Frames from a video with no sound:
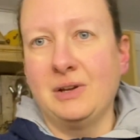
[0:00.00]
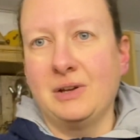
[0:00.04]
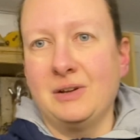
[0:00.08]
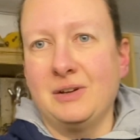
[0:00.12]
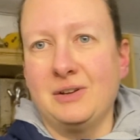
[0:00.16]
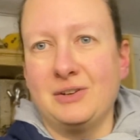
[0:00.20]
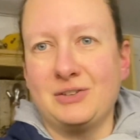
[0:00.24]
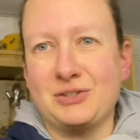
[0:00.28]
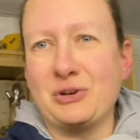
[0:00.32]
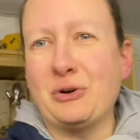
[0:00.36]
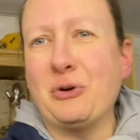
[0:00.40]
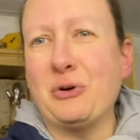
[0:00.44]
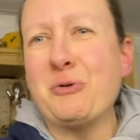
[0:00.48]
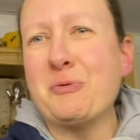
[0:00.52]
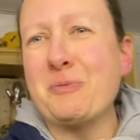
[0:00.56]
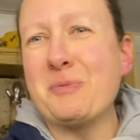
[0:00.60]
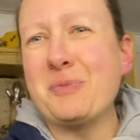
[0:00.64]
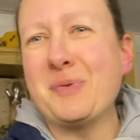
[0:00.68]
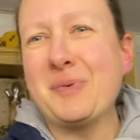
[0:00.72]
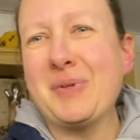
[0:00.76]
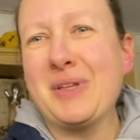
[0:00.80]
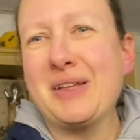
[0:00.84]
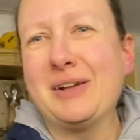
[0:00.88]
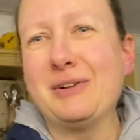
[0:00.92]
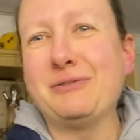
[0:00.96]
show them a
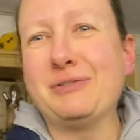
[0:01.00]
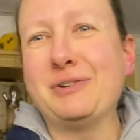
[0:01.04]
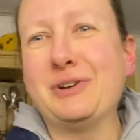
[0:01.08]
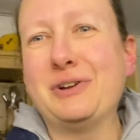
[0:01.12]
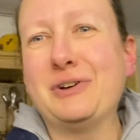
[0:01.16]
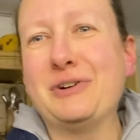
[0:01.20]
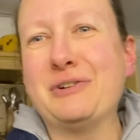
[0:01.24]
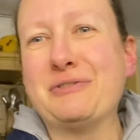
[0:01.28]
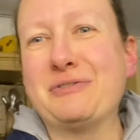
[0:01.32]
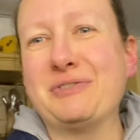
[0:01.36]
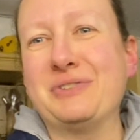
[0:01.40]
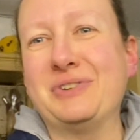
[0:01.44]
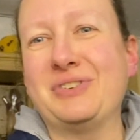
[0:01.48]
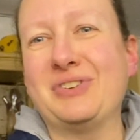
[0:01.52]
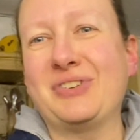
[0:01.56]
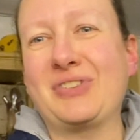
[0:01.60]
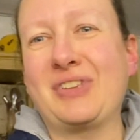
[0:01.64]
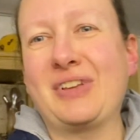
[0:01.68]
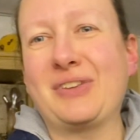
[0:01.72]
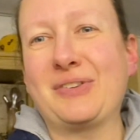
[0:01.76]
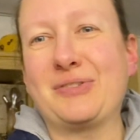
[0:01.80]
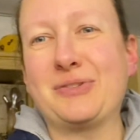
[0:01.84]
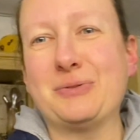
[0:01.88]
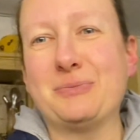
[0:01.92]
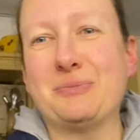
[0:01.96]
bit of love and just
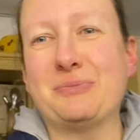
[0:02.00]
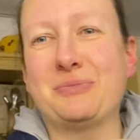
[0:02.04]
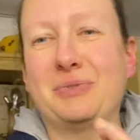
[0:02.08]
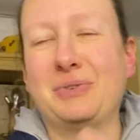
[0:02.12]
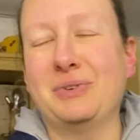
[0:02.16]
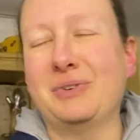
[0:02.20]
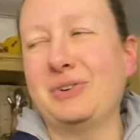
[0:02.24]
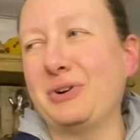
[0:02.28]
get some